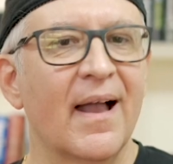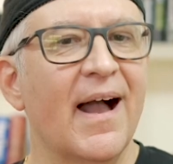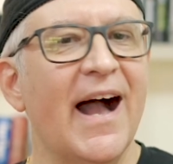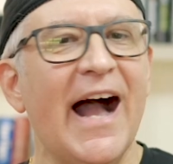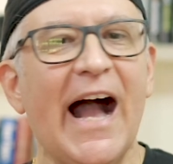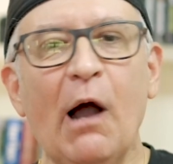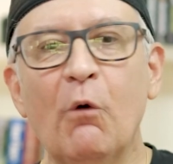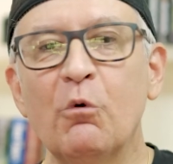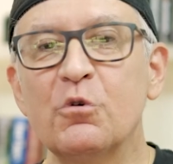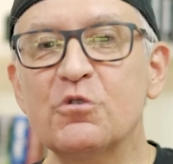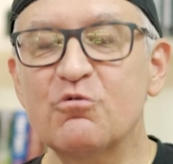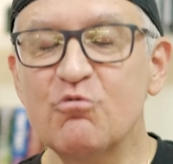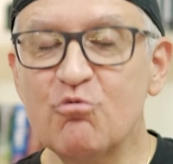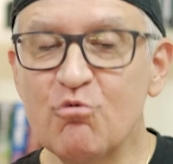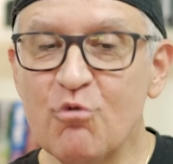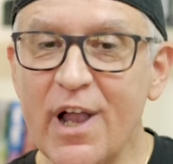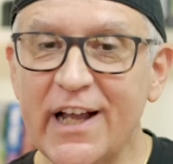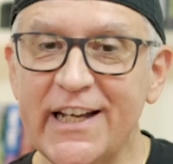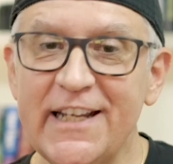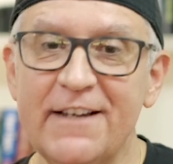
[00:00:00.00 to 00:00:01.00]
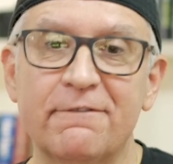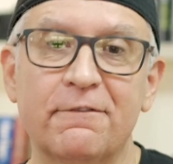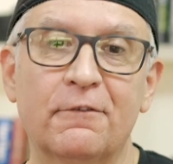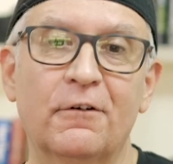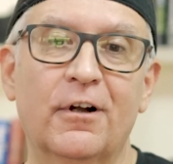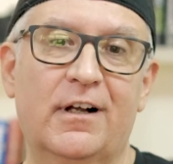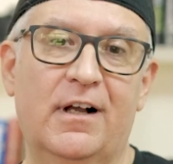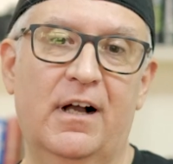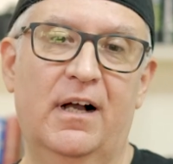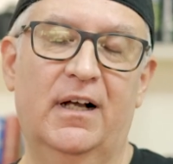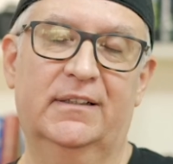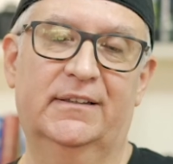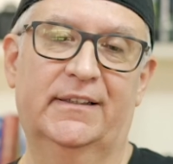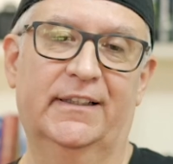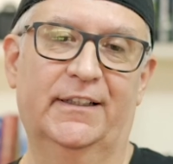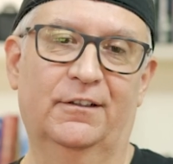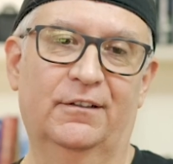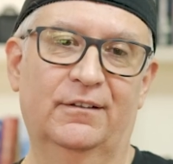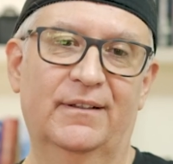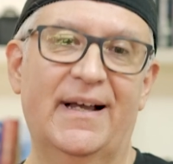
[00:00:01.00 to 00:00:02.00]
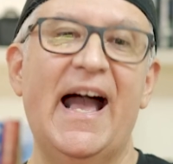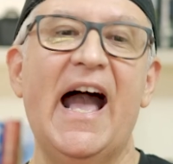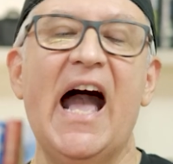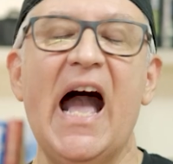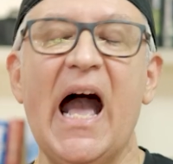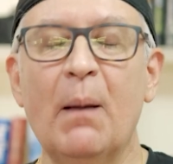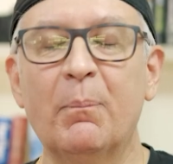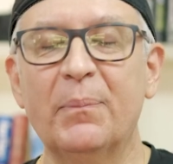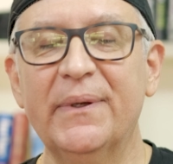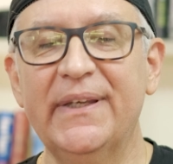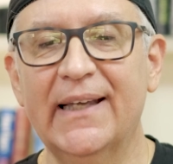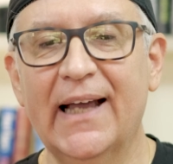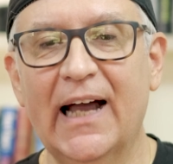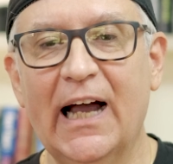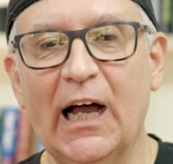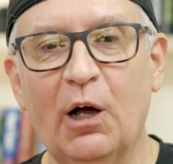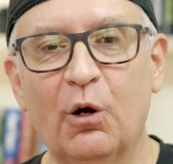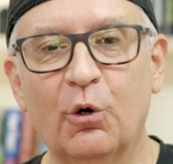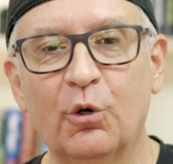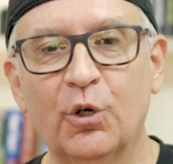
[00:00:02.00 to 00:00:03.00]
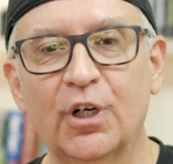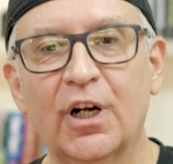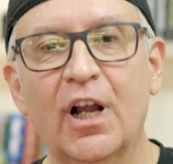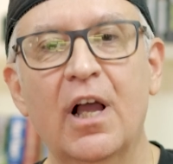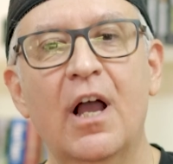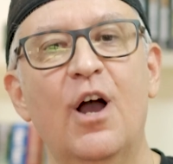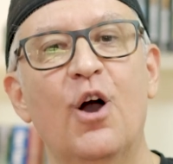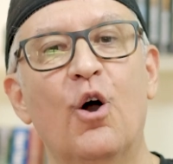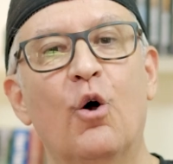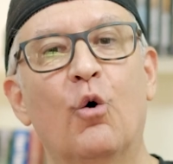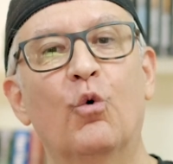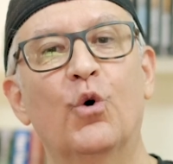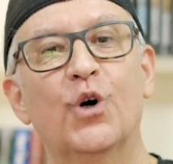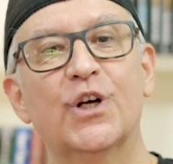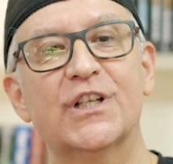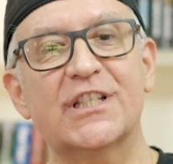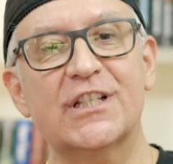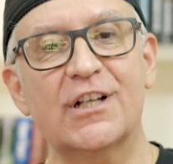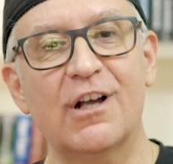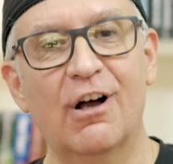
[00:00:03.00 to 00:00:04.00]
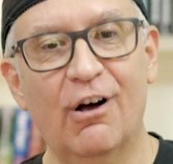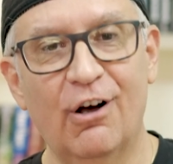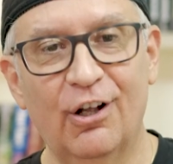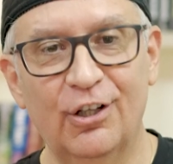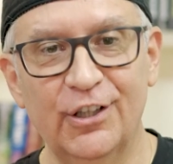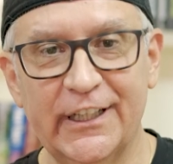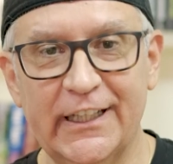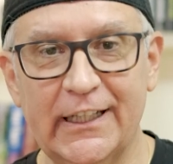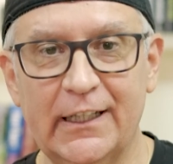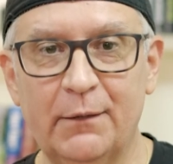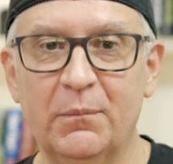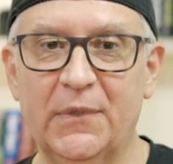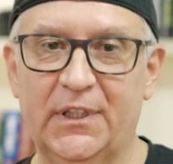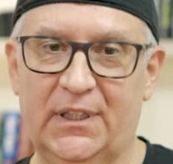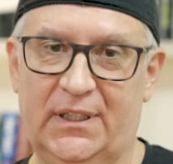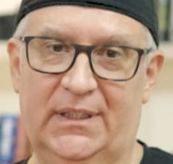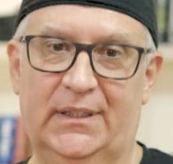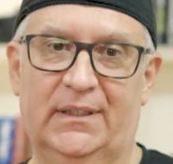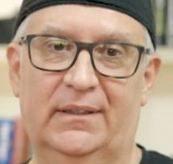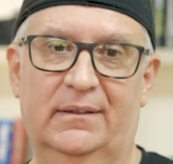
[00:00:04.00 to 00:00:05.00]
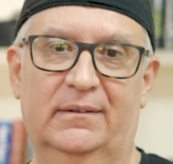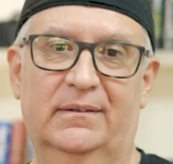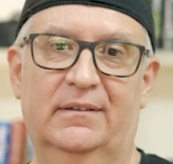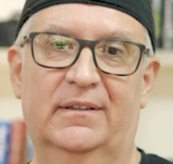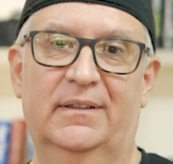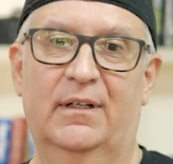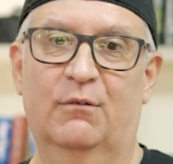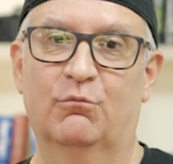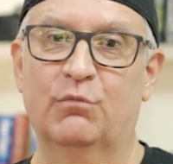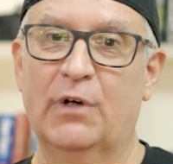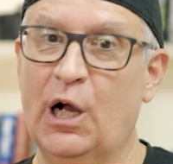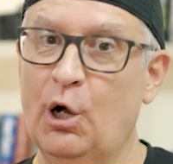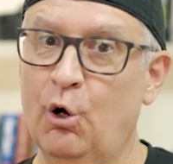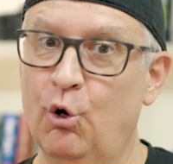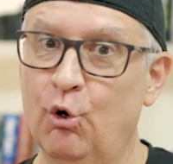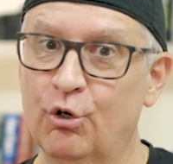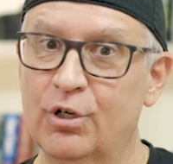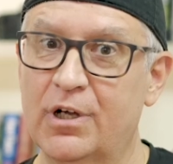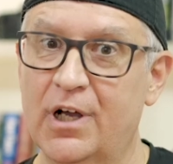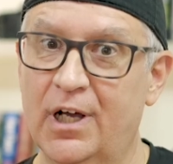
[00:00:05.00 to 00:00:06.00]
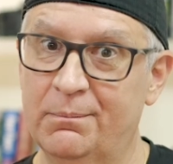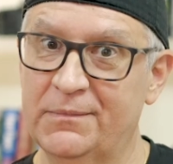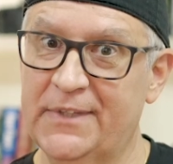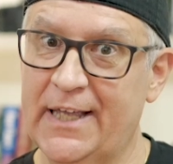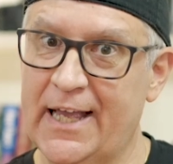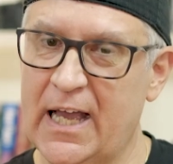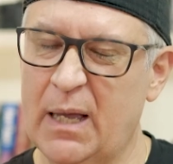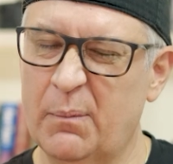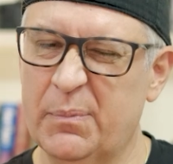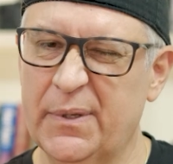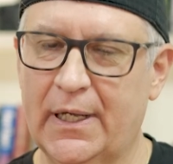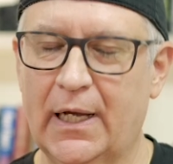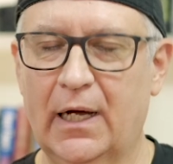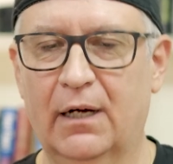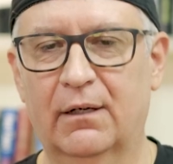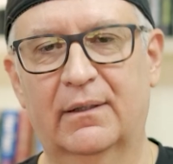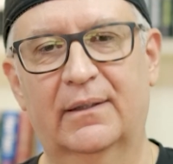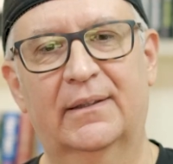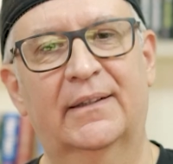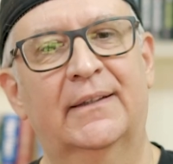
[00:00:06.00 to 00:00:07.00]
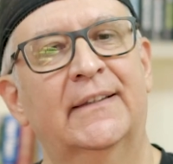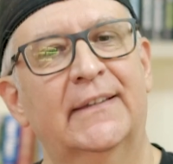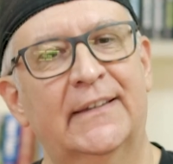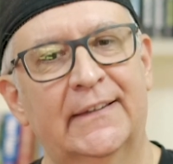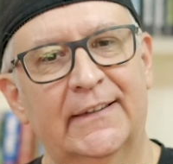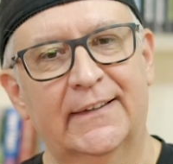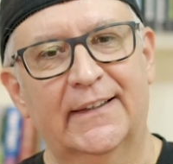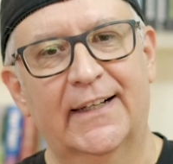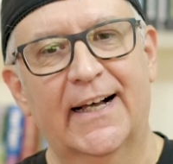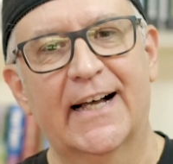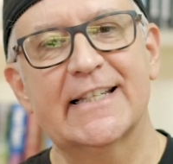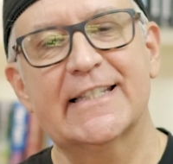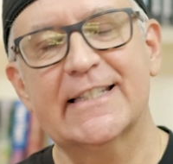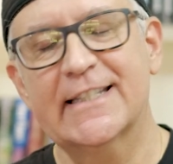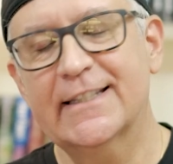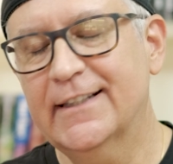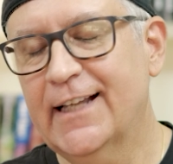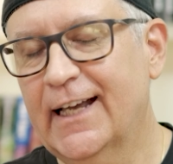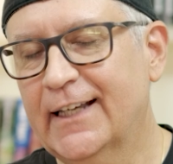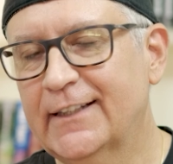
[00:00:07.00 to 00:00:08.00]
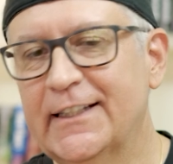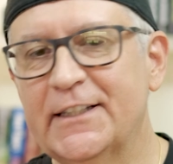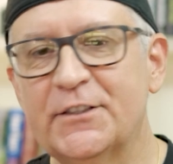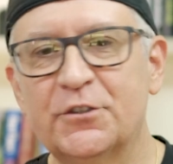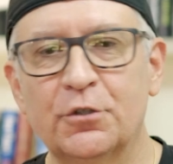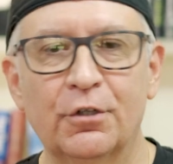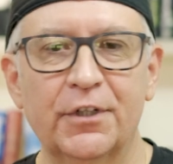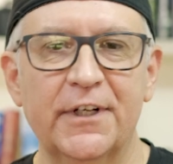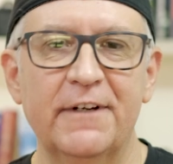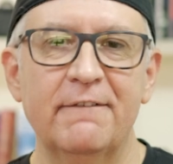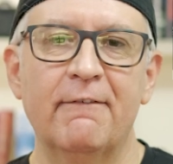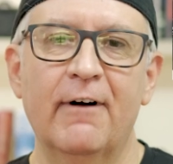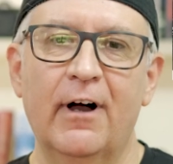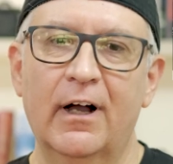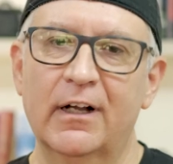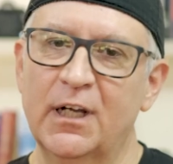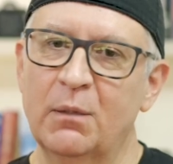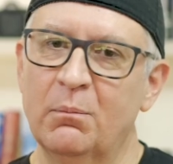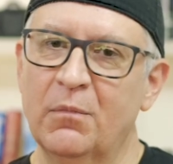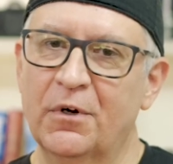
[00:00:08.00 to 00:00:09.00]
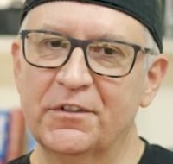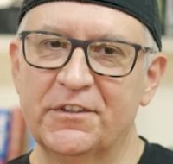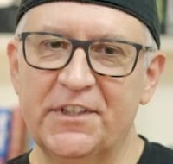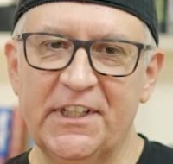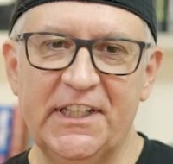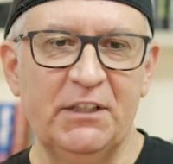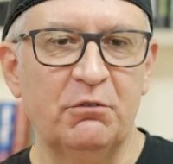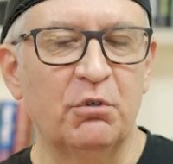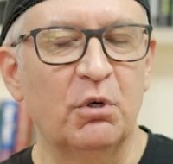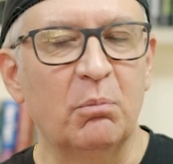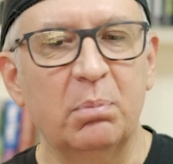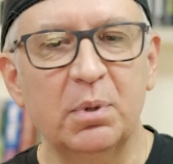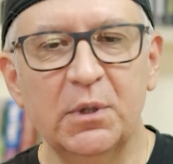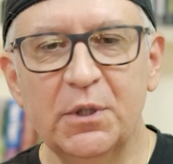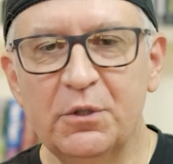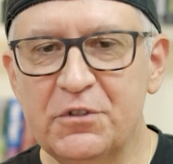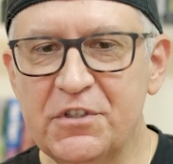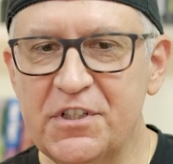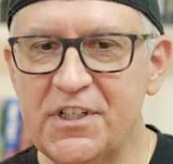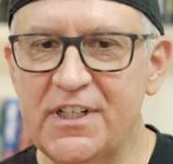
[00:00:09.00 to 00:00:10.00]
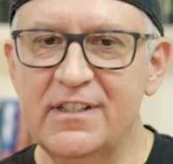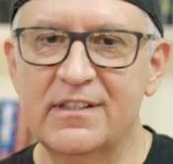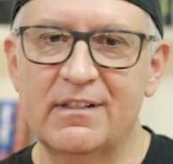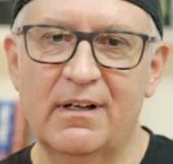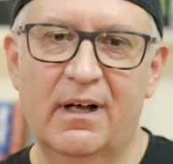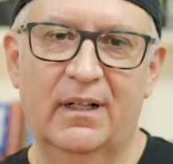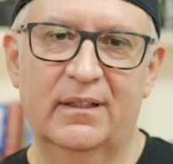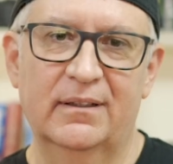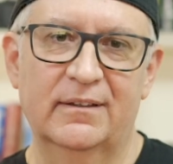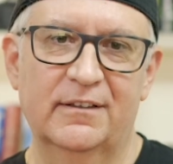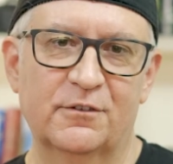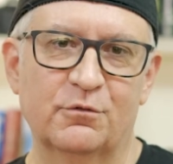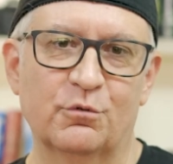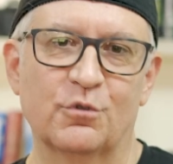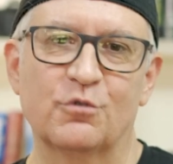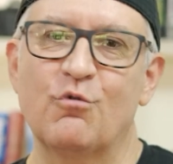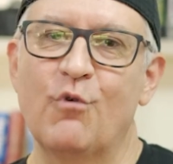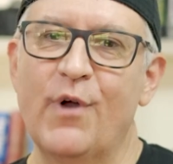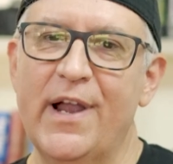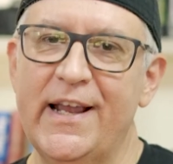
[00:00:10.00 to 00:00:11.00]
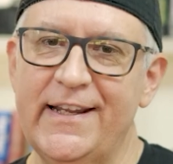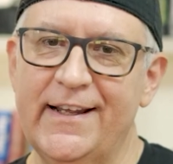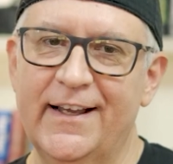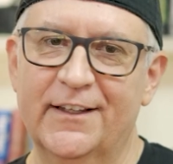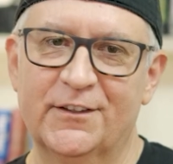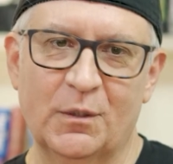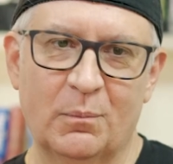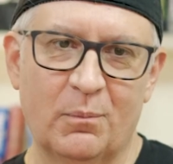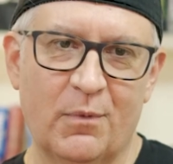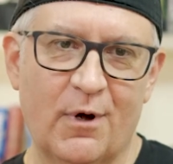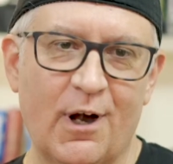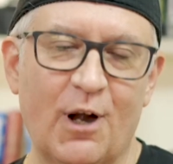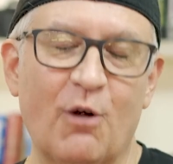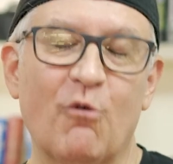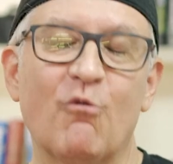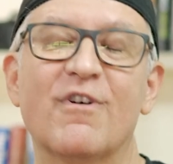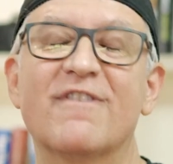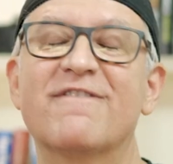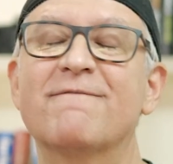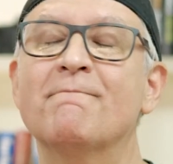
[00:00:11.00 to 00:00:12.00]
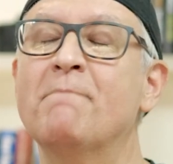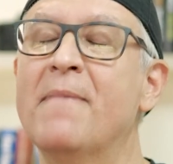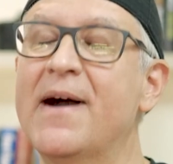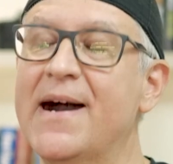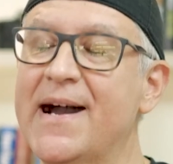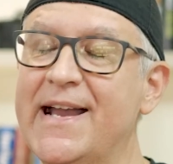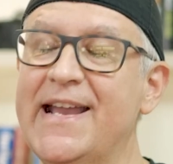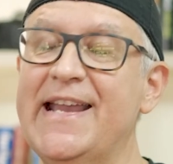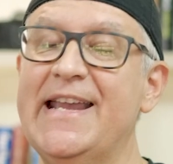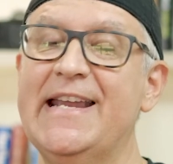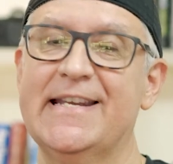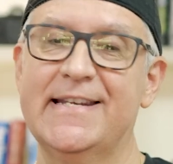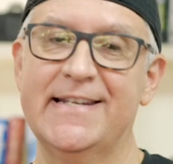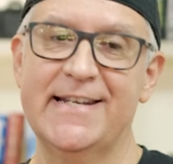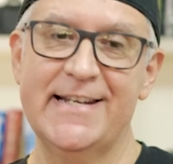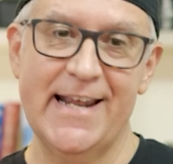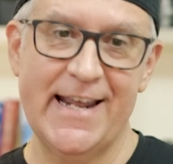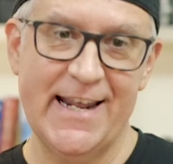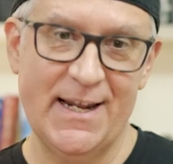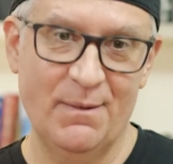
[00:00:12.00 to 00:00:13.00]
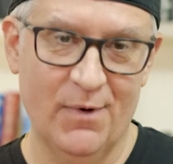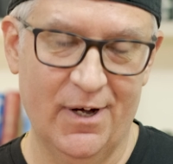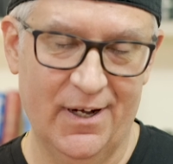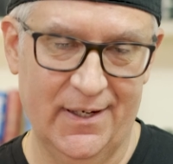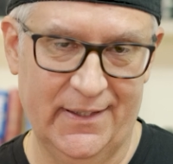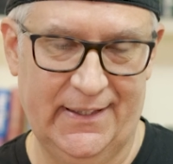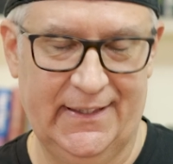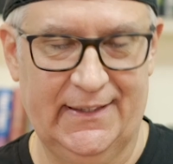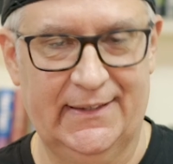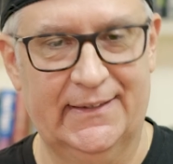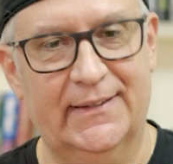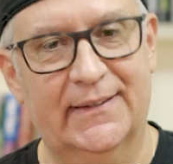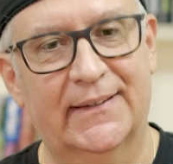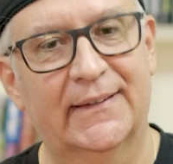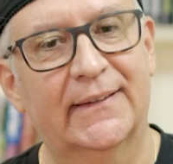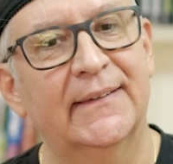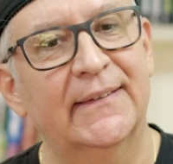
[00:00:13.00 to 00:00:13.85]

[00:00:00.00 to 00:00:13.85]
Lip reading: I was ready for a cocktail. Happy hour was calling me. Raul, come to happy hour. A slightly dirty vodka martini with blue cheese olives was waiting at the bar with my name on it.